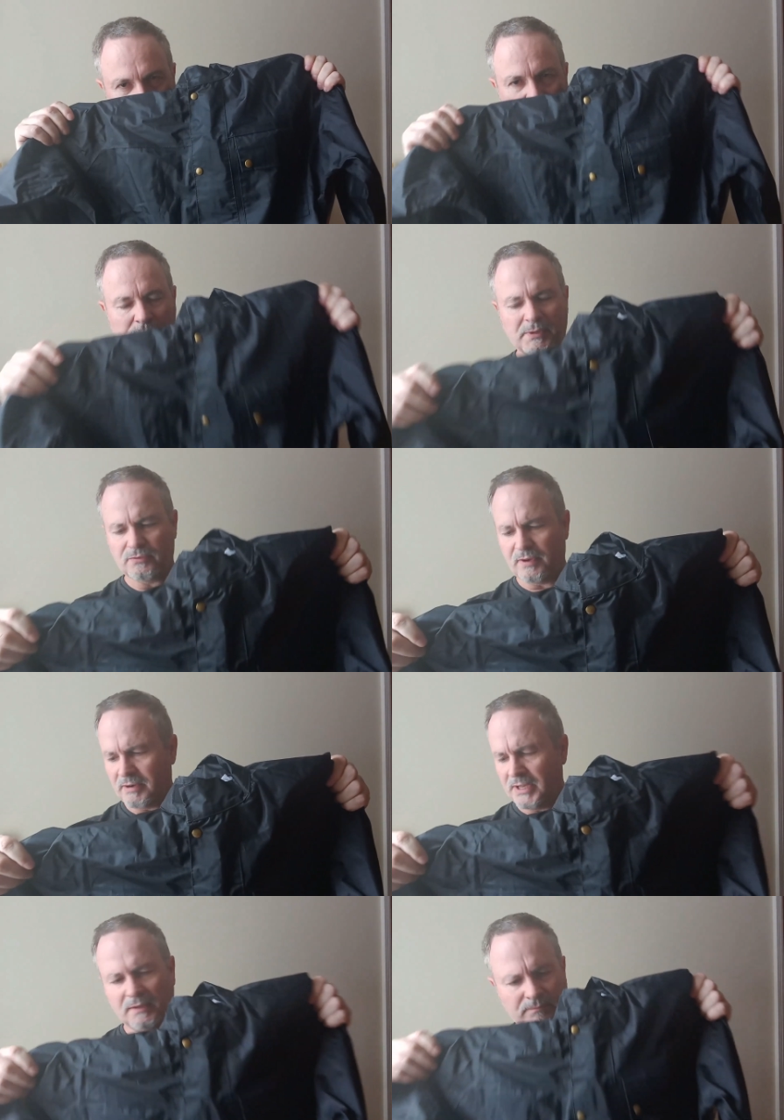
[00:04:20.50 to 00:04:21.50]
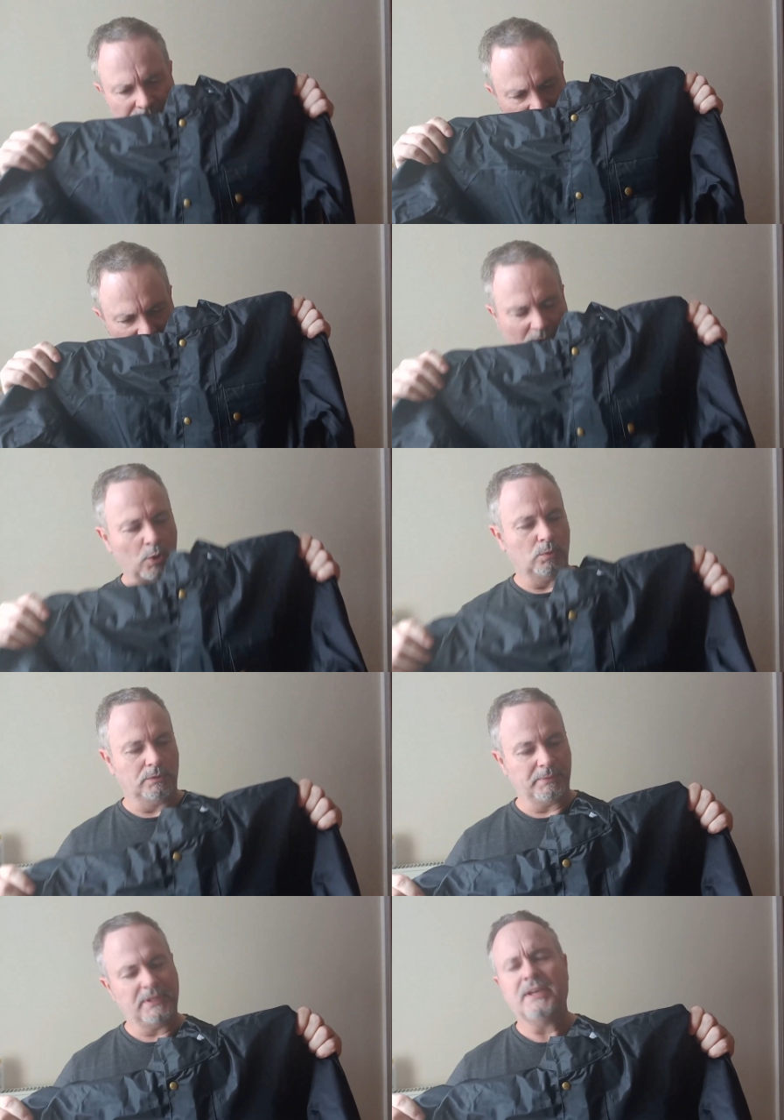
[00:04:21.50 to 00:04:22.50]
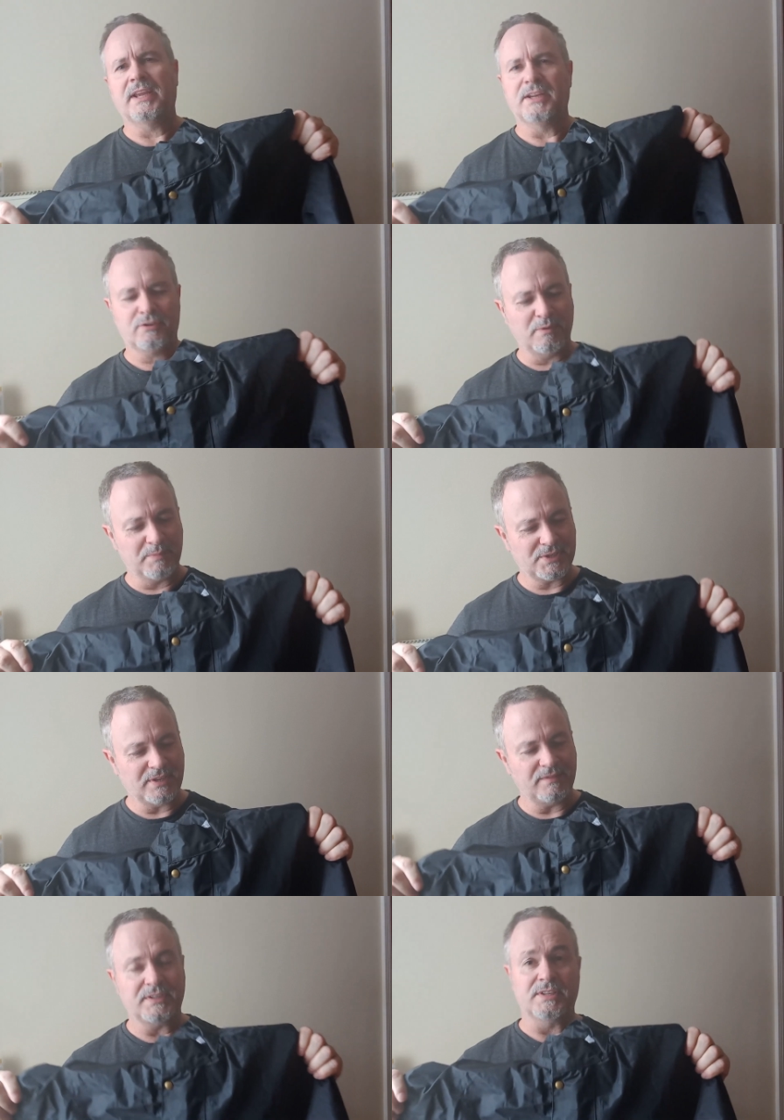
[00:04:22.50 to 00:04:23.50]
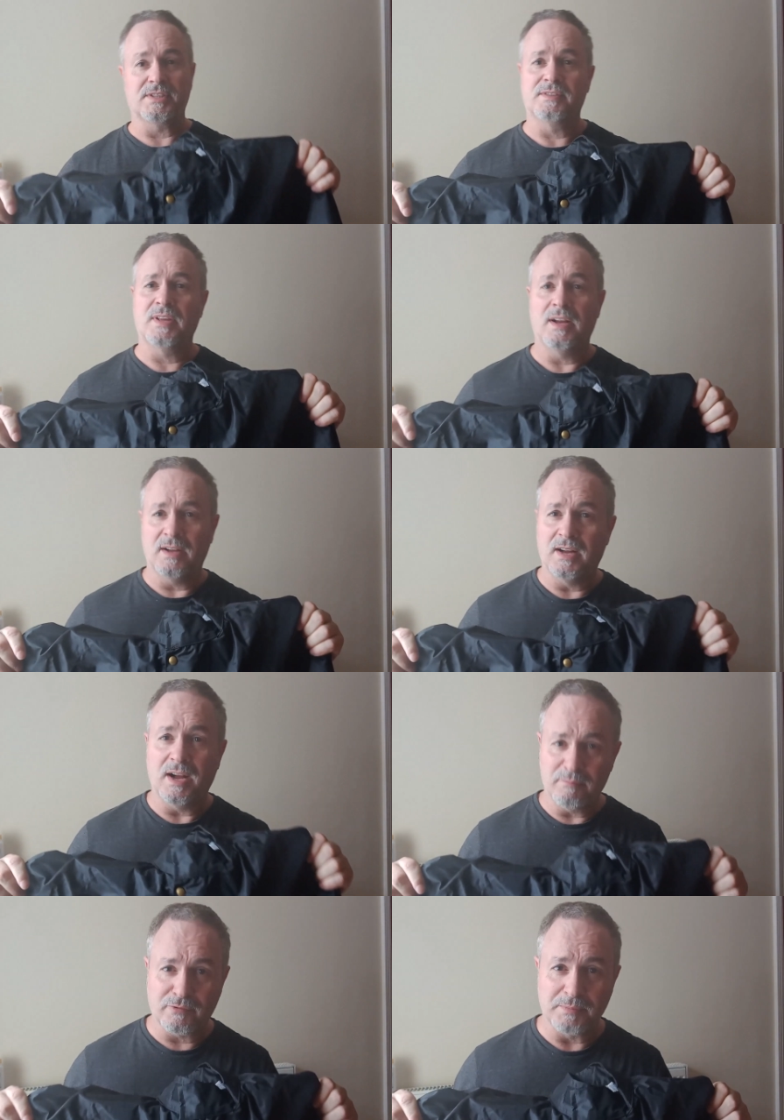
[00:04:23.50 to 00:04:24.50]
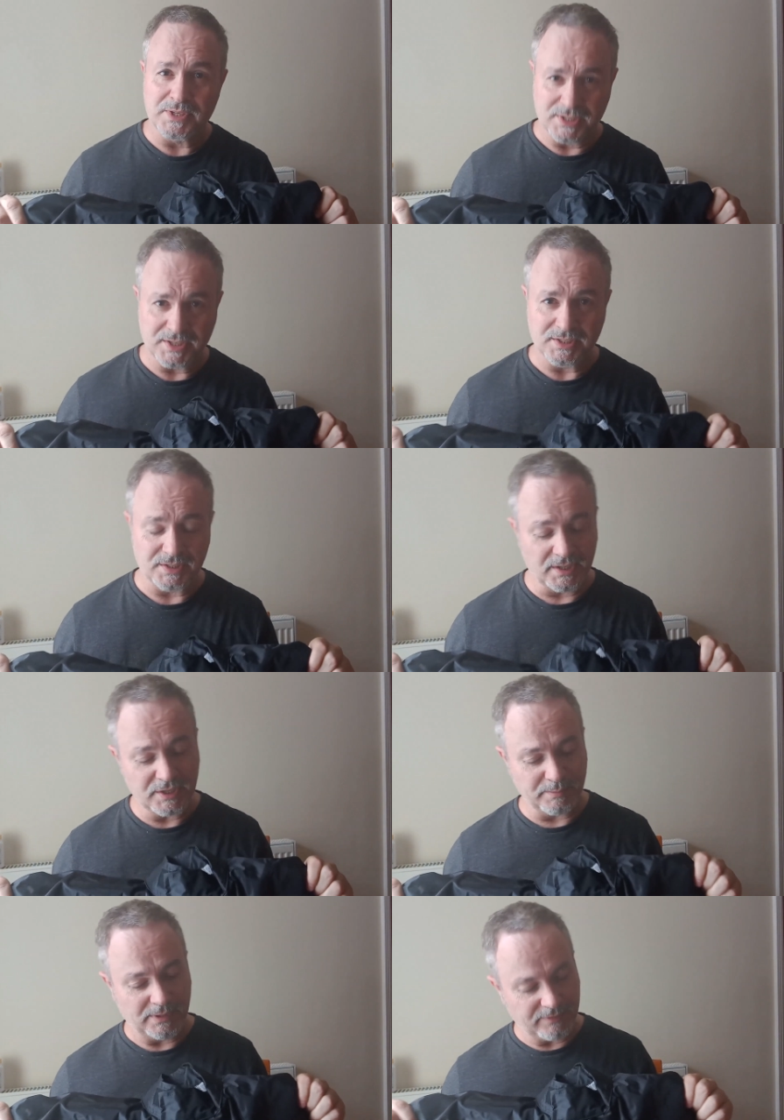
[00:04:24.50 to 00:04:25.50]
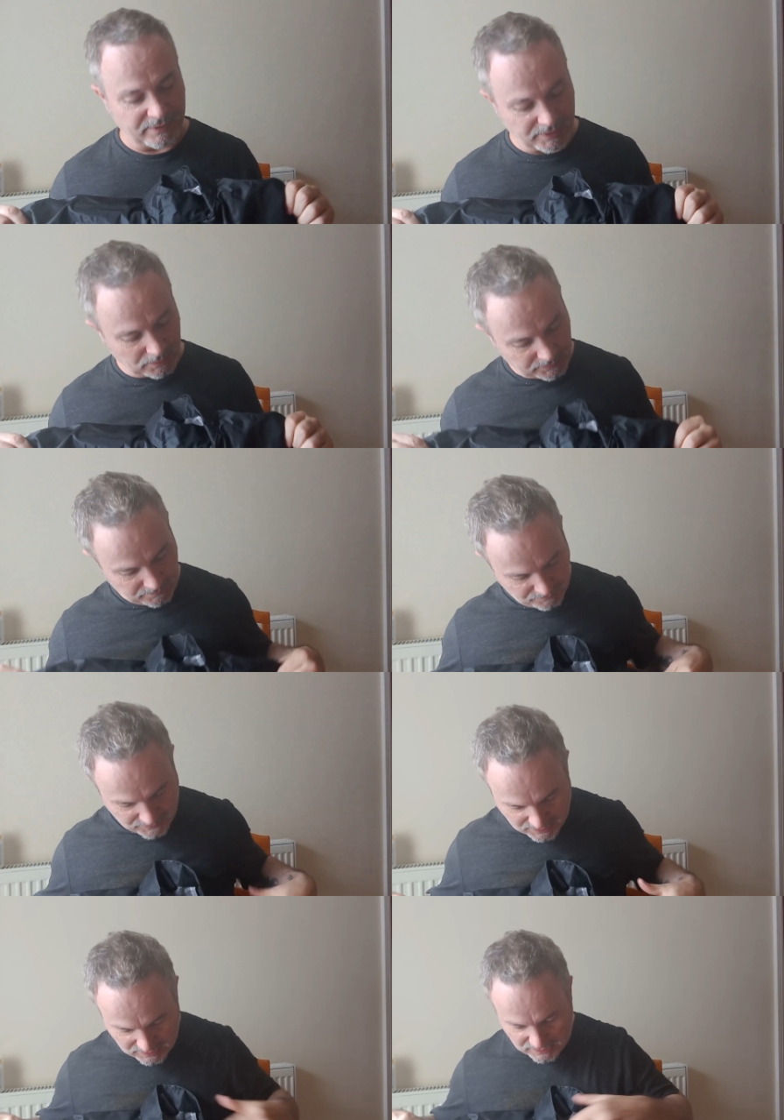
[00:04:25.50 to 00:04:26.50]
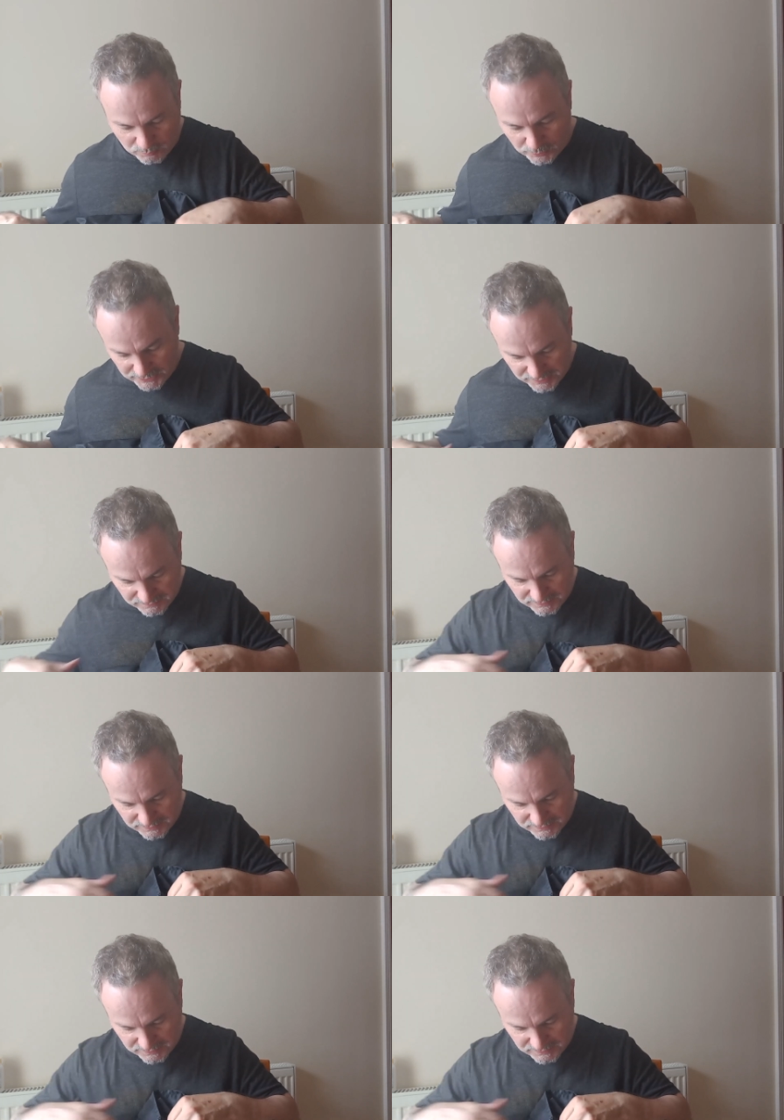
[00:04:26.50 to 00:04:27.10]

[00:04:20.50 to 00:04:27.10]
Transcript: Smells very old, but then again, it's from the 70s, and I'm from the 60s, and I smell very old and weird.